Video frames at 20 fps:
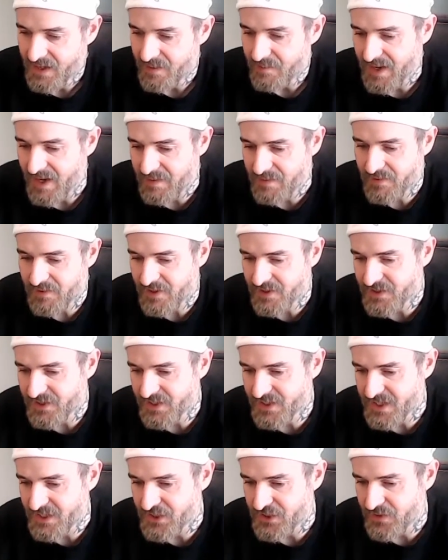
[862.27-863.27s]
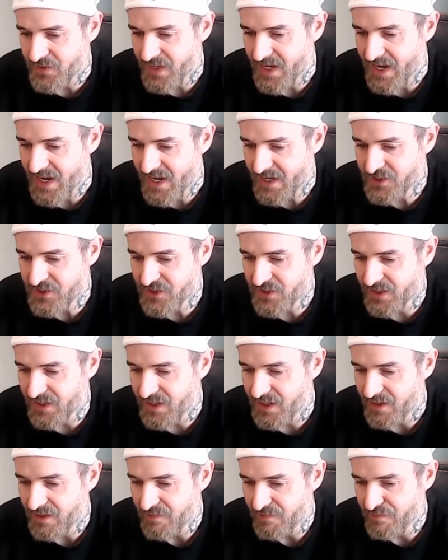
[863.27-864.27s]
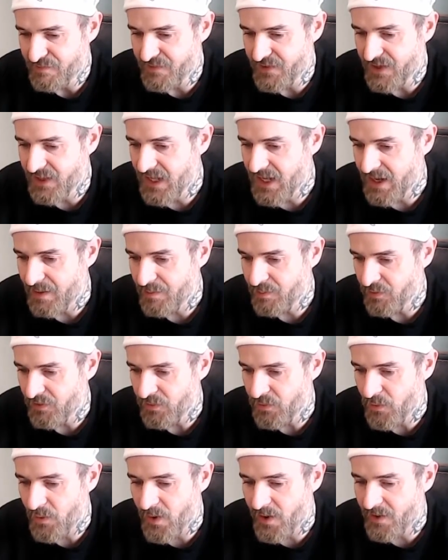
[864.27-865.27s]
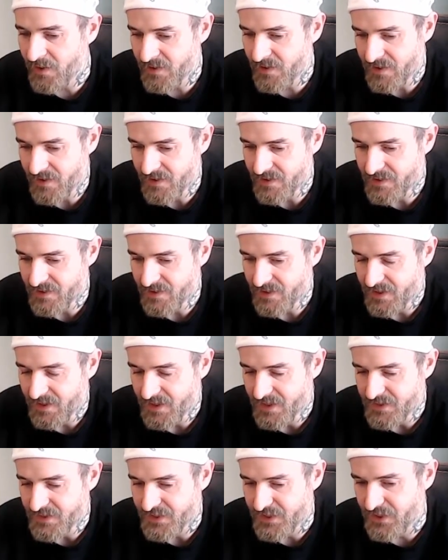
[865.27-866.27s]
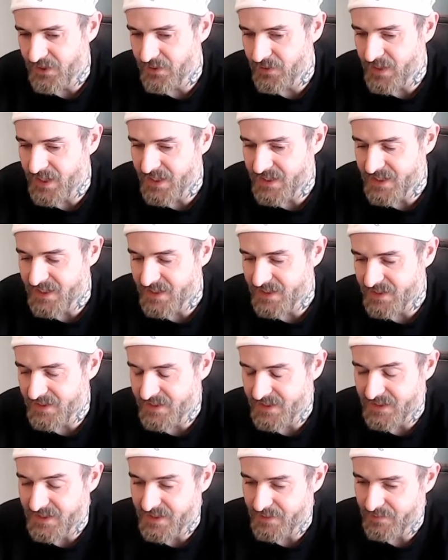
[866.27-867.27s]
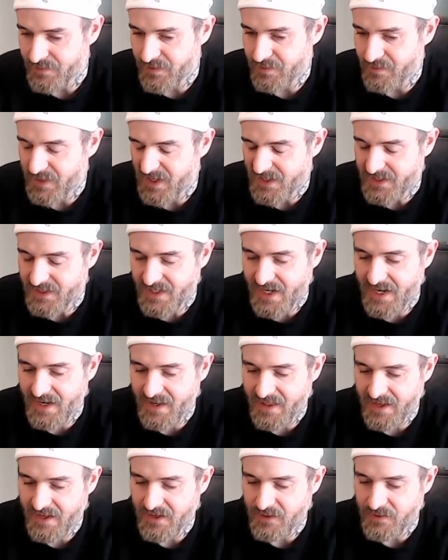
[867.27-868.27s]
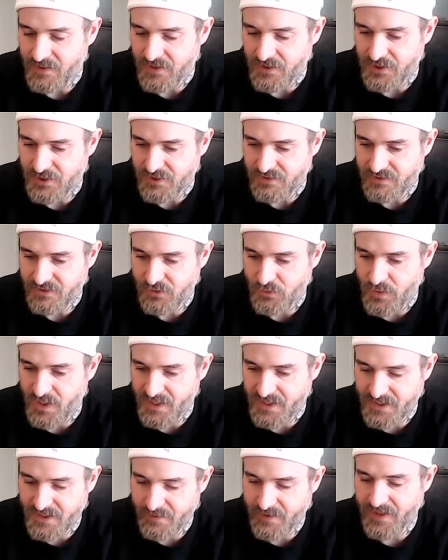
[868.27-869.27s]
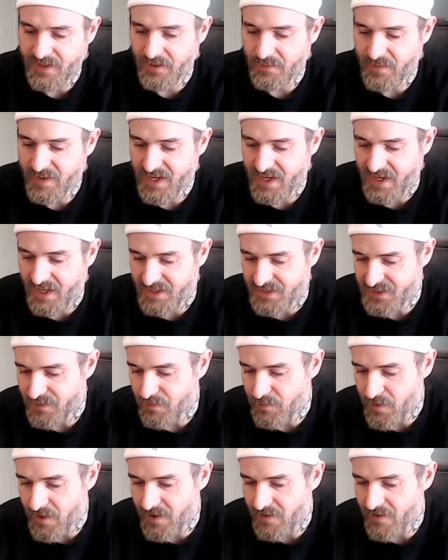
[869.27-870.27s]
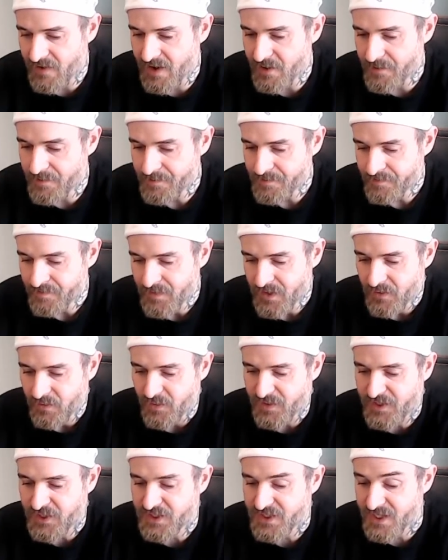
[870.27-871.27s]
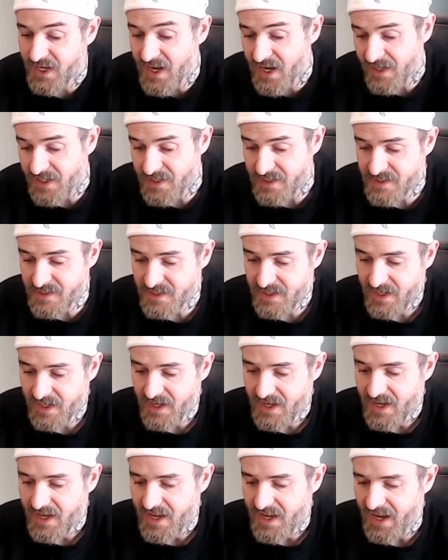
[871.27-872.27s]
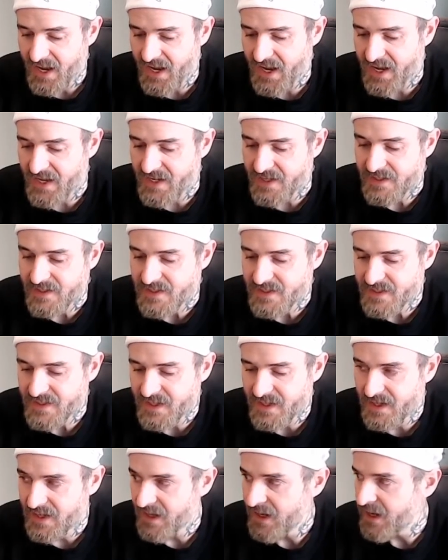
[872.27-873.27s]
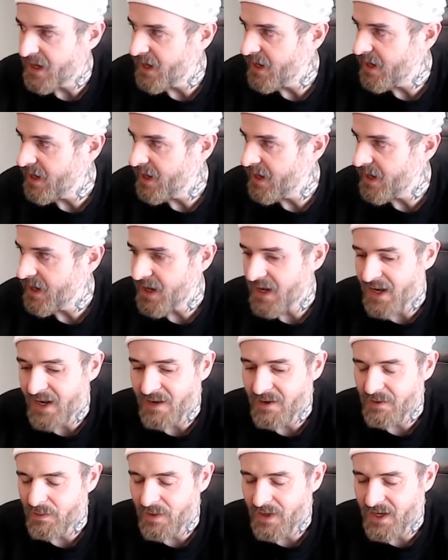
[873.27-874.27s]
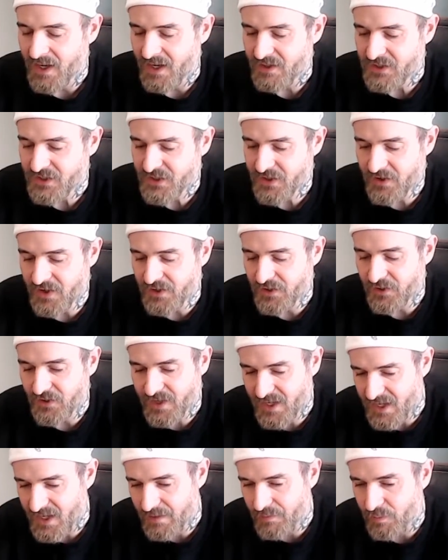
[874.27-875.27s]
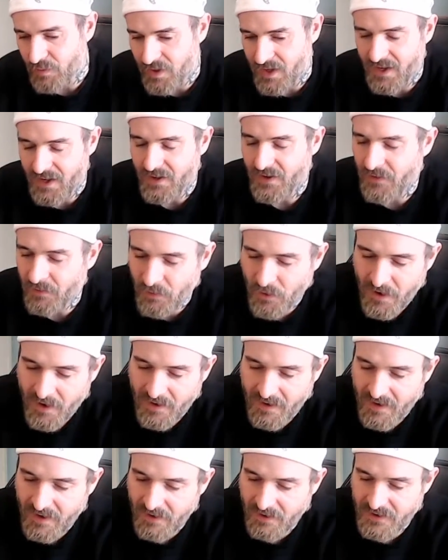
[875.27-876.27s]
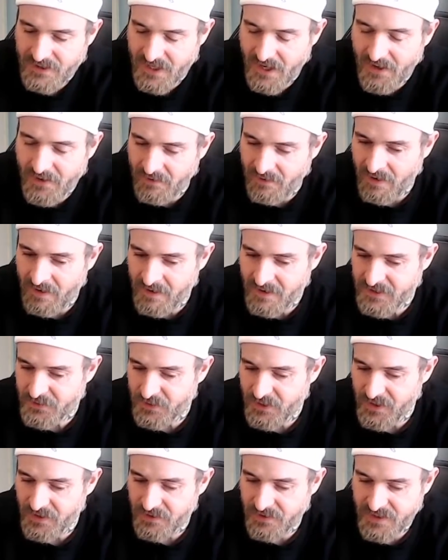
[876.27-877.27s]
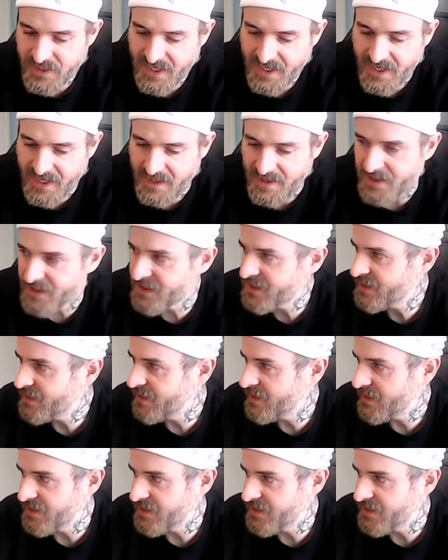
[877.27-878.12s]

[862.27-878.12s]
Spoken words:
paint brushes that you can actually fill up with water. So you don't need to dip them in a side thing. You can just squeeze them a little bit and get some water out, which is nice. And I started looking up what other watercolors other artists were using, and this